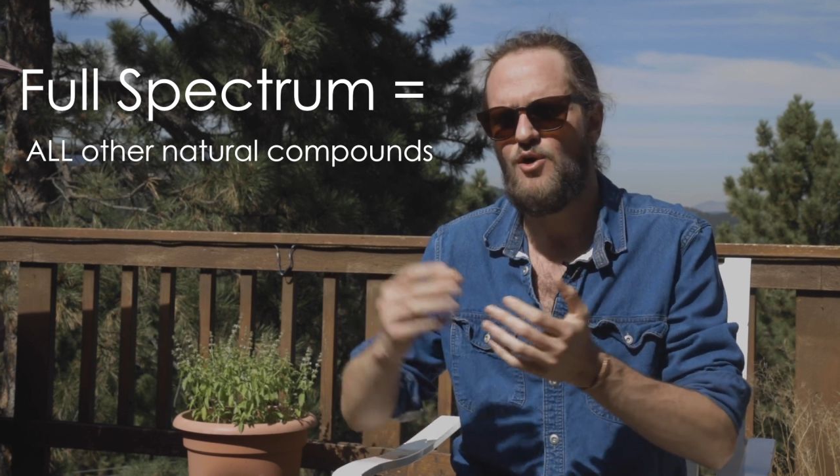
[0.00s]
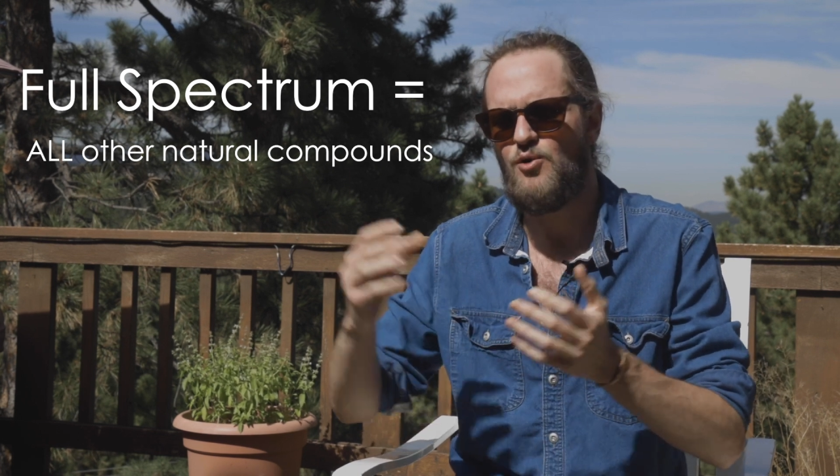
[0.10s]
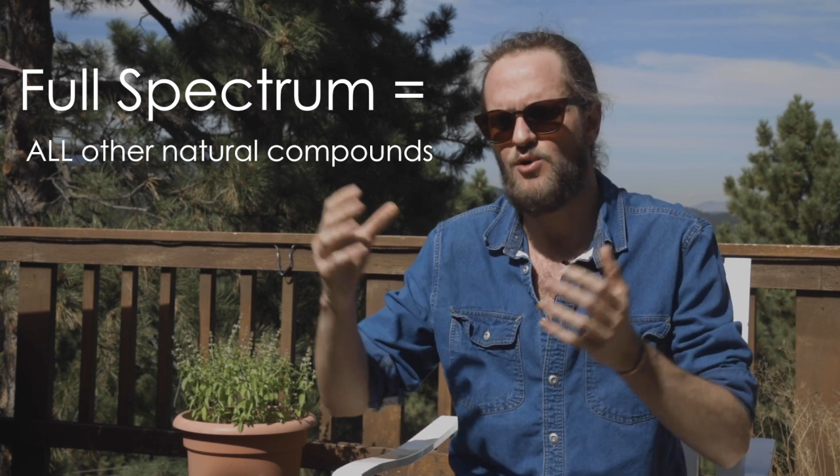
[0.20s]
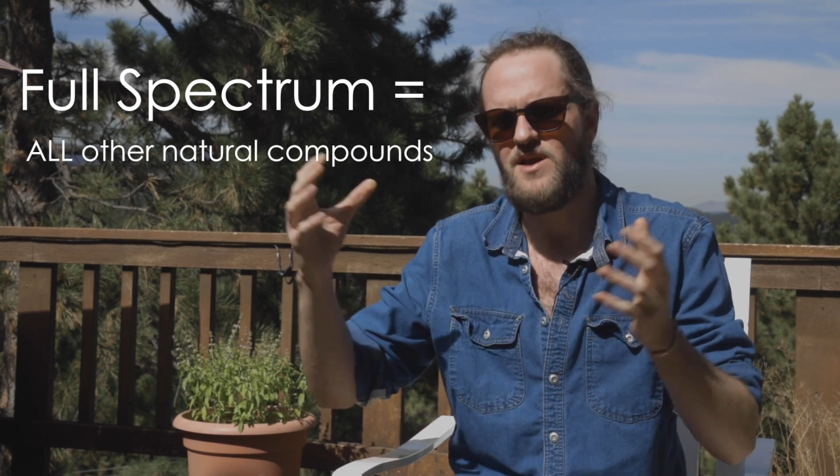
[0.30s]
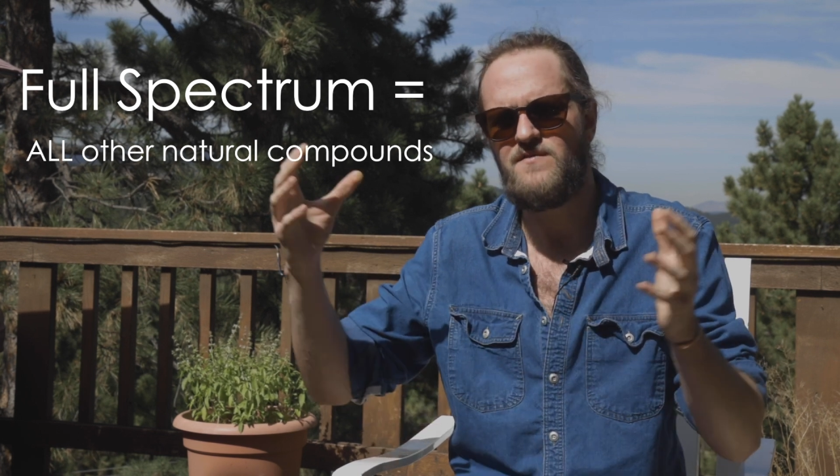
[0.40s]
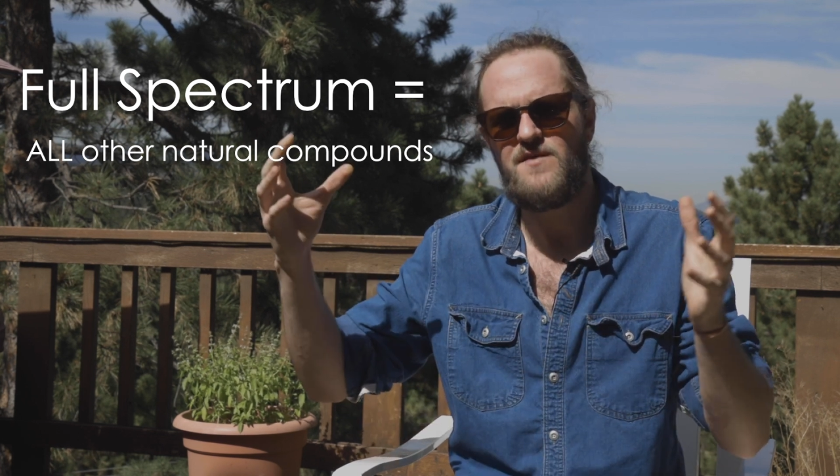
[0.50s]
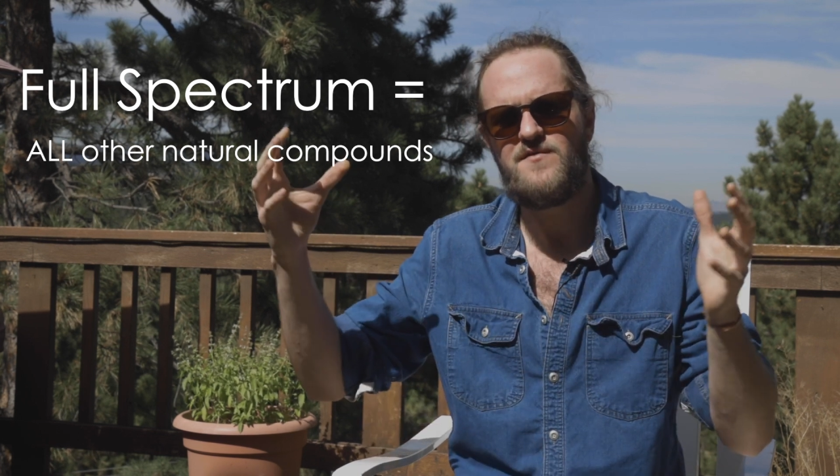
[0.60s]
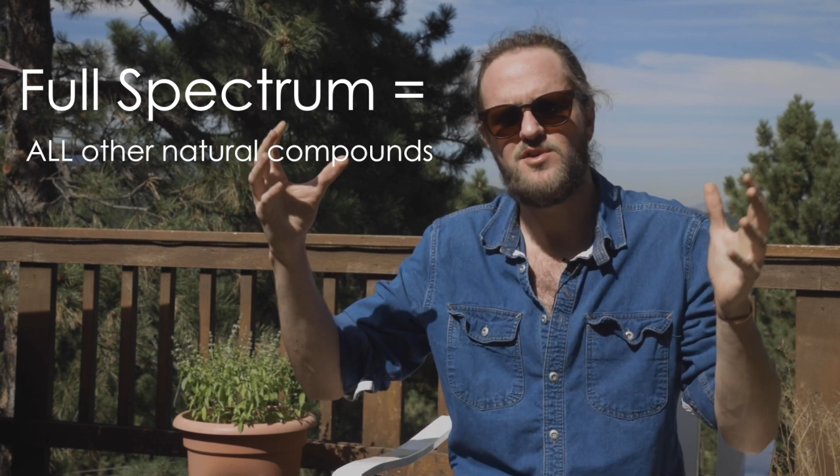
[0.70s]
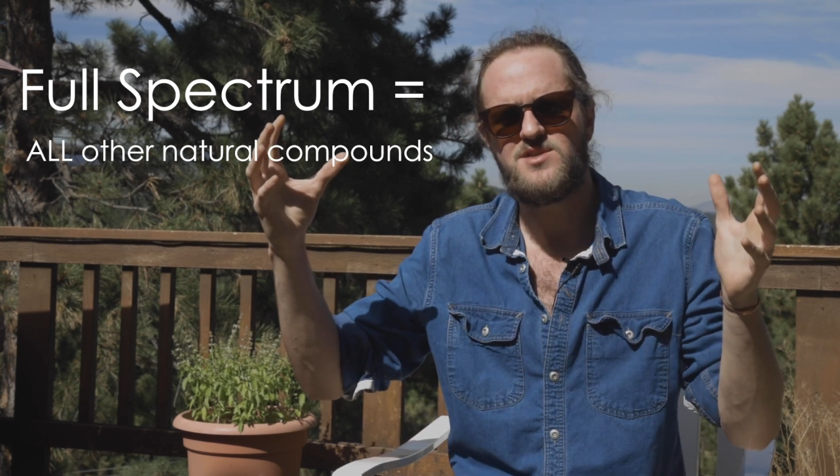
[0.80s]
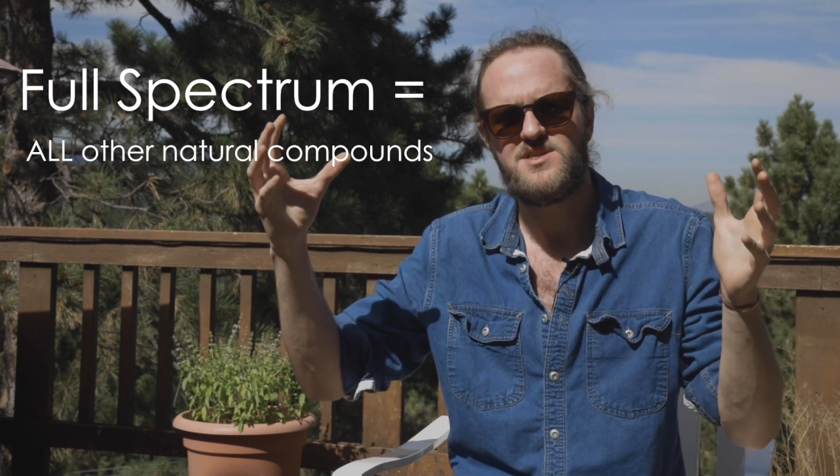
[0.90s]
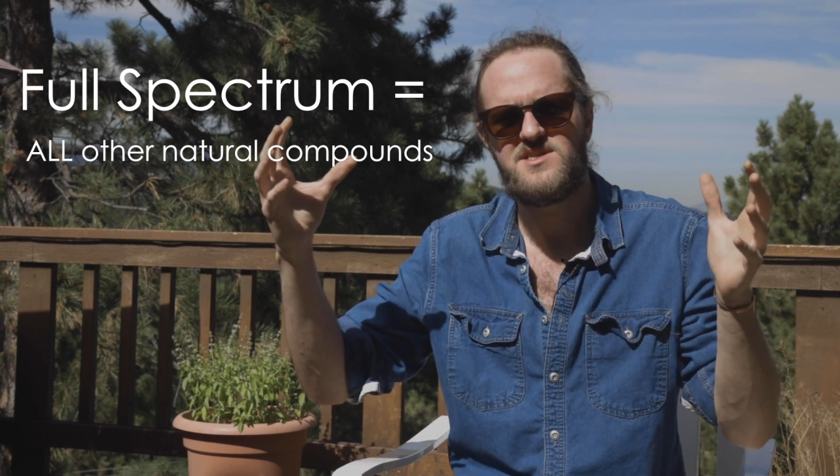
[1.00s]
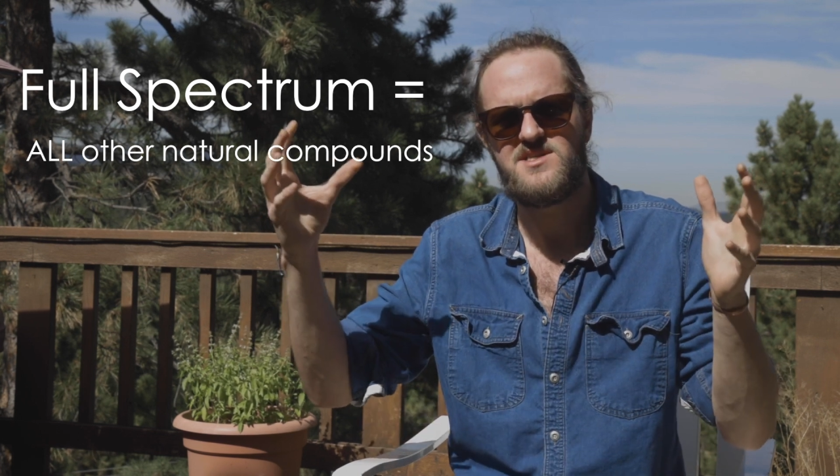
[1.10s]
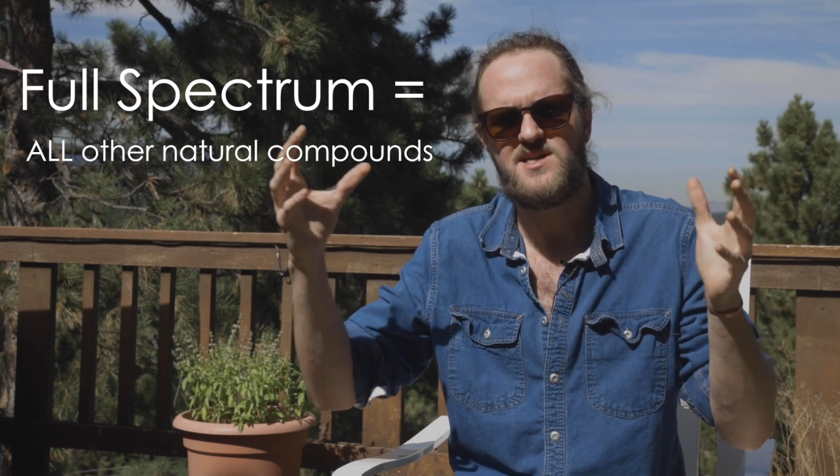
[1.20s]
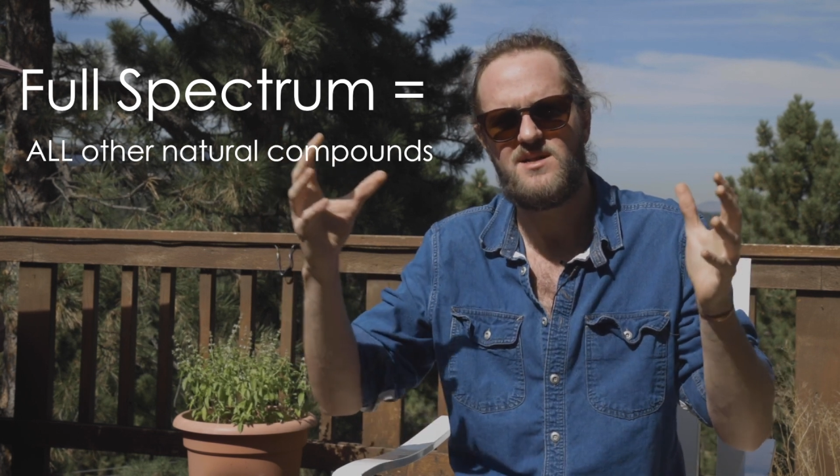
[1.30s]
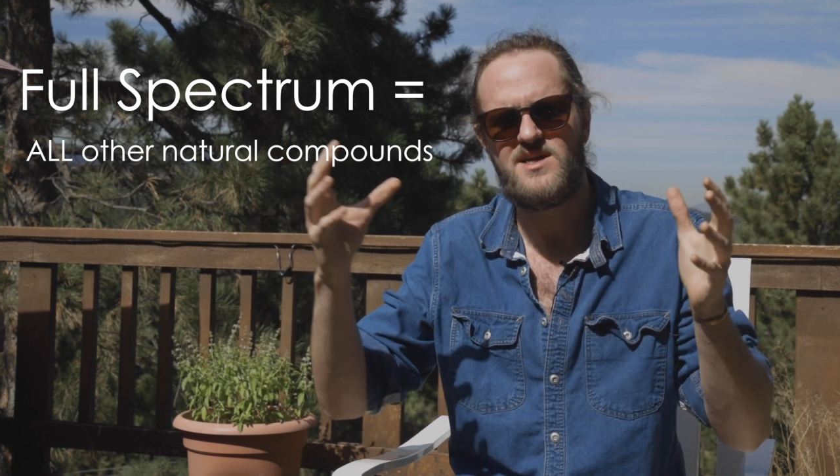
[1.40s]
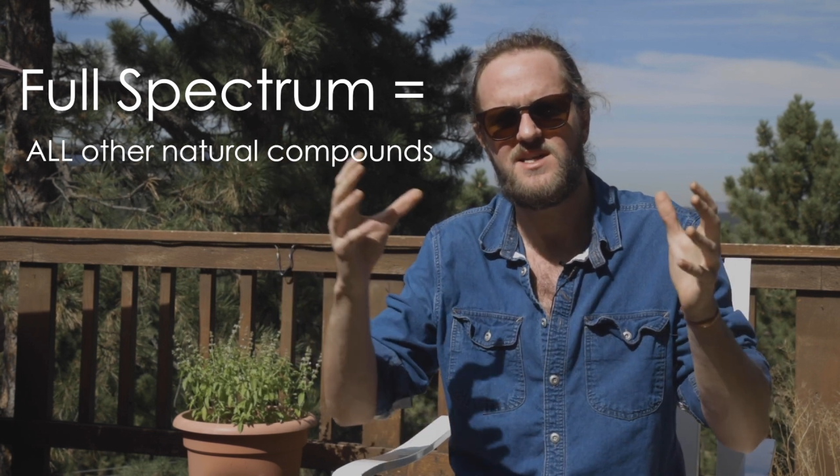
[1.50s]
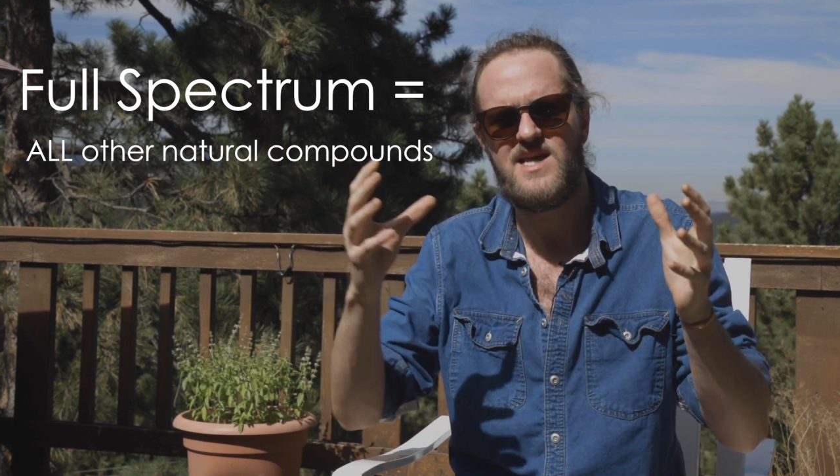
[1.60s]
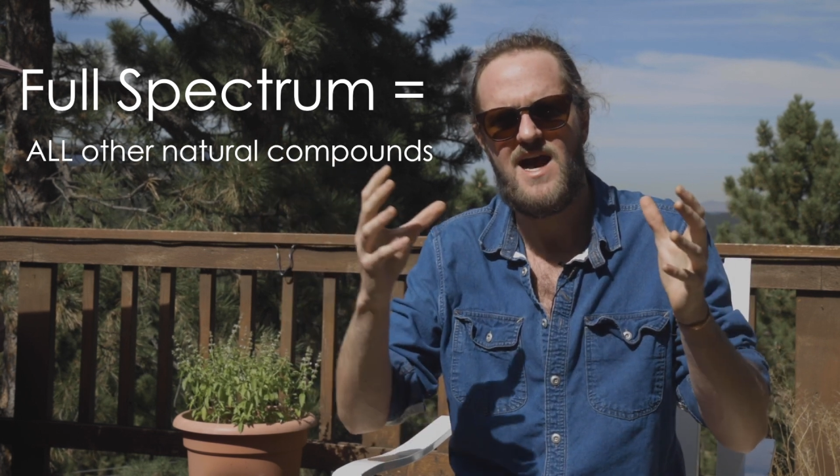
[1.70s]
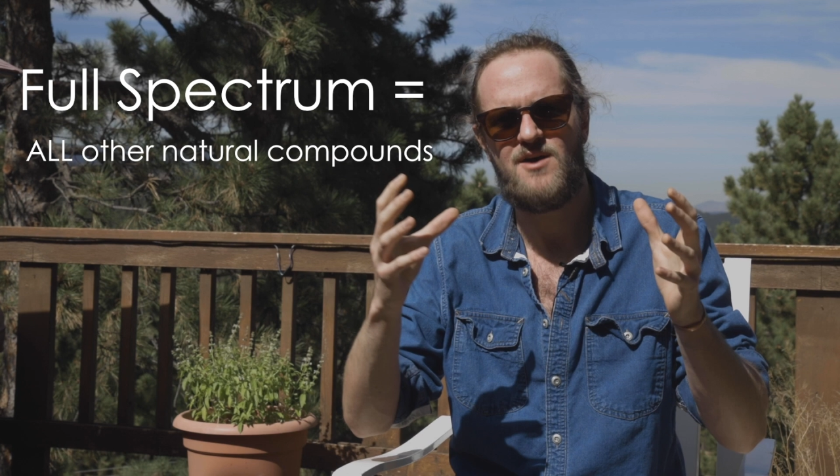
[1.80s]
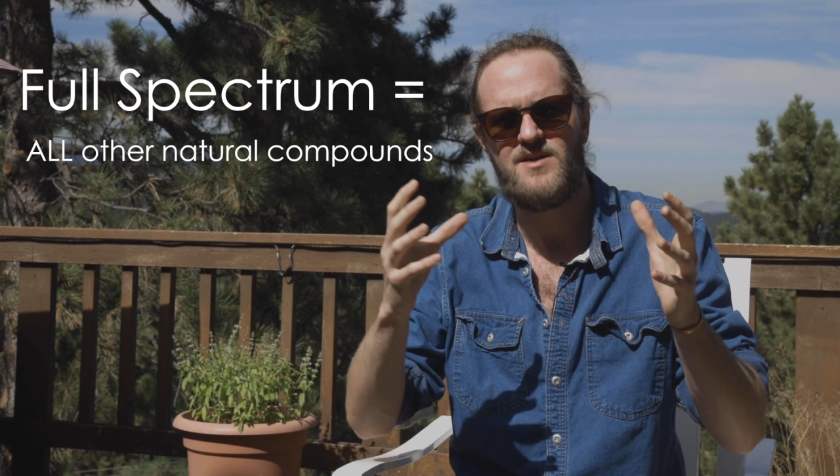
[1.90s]
or even if you're distilling
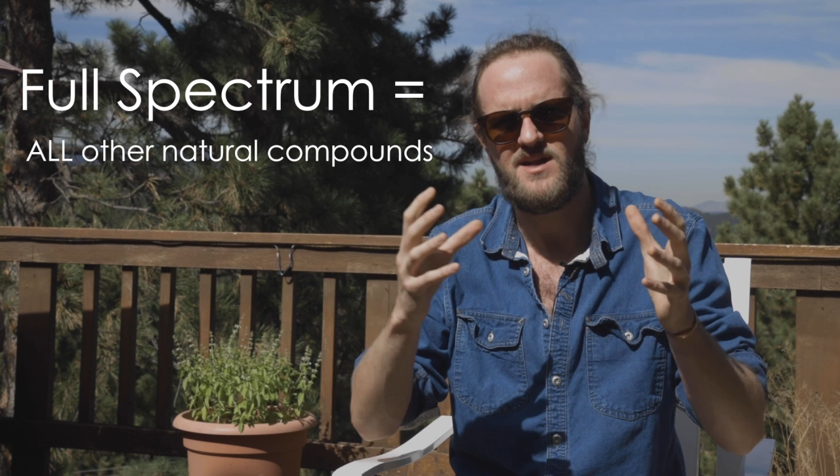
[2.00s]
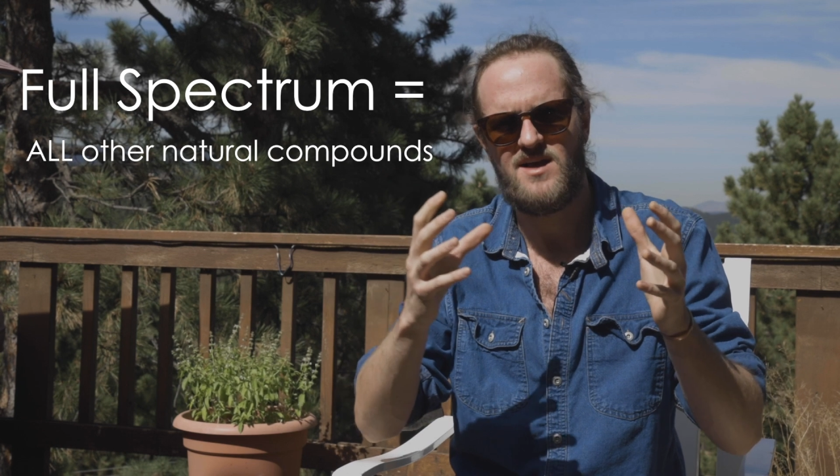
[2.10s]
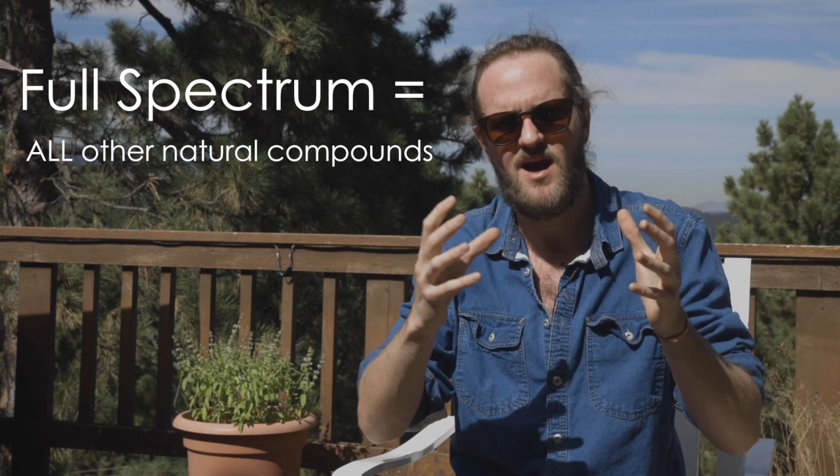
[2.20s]
down and